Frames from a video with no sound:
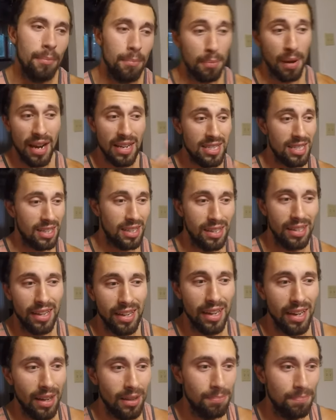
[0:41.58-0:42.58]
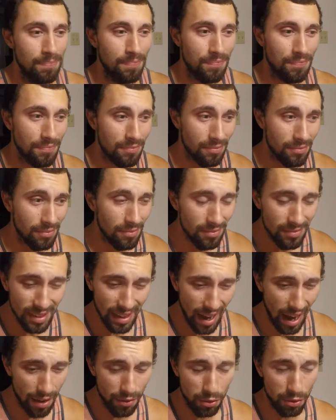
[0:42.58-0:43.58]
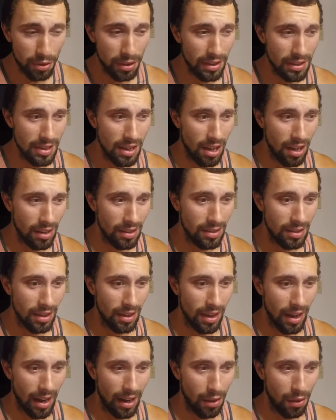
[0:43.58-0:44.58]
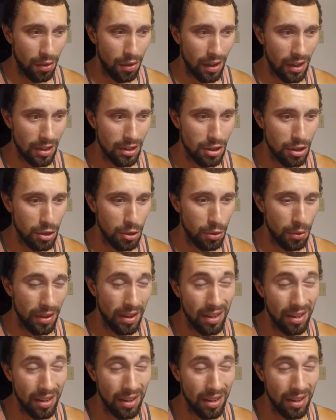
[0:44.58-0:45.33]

basically, I haven't really done anything new.